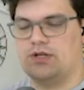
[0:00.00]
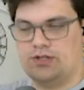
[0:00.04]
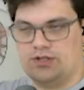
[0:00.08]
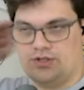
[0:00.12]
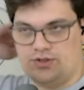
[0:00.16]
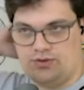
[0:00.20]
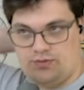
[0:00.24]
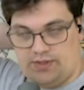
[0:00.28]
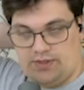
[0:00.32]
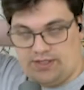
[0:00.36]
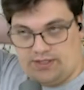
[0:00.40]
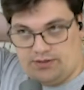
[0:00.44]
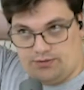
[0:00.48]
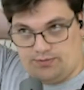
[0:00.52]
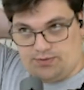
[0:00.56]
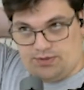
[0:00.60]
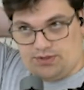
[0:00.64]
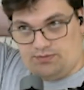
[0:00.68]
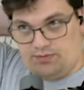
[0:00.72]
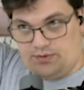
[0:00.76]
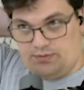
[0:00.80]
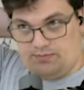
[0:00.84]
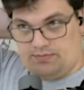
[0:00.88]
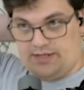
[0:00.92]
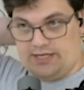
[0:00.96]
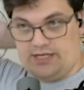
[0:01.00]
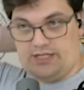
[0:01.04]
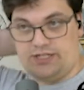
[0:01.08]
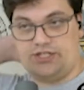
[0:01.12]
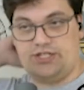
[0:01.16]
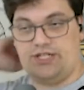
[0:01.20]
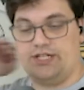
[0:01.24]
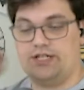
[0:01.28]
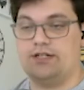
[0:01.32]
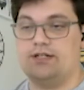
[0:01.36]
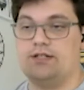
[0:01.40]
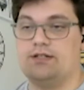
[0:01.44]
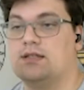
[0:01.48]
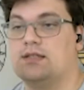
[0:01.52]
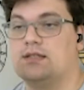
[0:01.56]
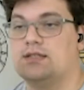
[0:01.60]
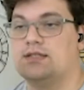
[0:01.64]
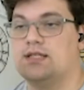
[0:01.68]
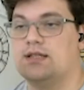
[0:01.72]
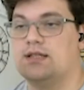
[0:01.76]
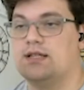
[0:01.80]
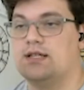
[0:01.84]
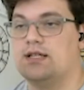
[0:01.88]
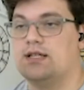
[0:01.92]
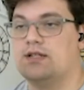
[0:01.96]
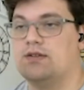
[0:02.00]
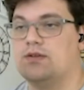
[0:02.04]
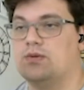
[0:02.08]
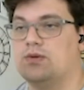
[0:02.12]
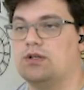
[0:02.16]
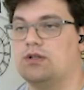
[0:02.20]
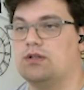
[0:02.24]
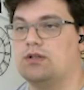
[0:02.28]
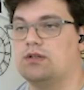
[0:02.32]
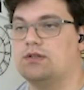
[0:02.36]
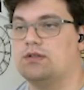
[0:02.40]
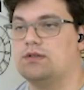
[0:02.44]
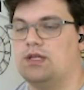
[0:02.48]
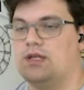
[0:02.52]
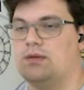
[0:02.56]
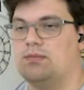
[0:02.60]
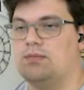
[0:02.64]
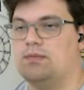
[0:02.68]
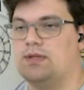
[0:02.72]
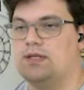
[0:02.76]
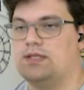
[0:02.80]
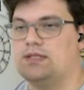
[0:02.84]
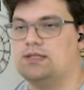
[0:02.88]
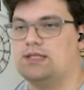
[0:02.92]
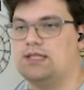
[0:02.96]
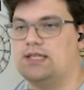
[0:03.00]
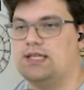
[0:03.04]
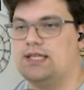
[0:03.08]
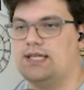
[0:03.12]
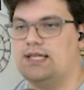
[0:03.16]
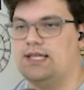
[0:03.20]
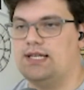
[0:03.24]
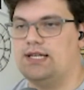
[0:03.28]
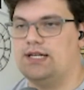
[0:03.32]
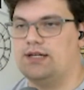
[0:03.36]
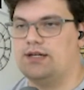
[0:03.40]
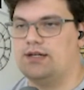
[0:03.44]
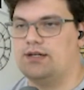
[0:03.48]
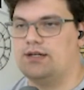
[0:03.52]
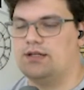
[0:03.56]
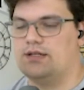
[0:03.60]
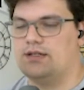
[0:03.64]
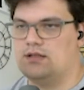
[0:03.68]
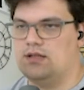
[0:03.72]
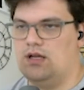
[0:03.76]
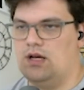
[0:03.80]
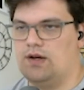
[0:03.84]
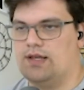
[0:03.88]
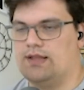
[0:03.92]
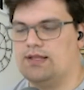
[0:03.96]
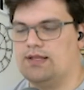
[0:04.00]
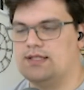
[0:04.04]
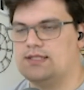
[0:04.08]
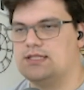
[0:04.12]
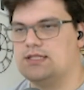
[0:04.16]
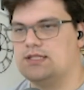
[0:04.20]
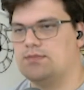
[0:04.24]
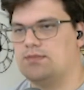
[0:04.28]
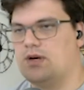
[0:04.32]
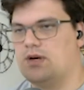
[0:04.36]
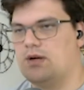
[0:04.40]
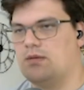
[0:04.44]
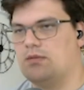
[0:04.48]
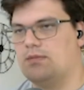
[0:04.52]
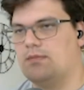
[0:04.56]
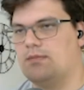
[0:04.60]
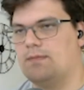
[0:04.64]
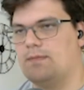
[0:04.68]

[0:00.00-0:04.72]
two weak groups to manage here. It's not the end of the world. He plays here. Okay, this is a problem.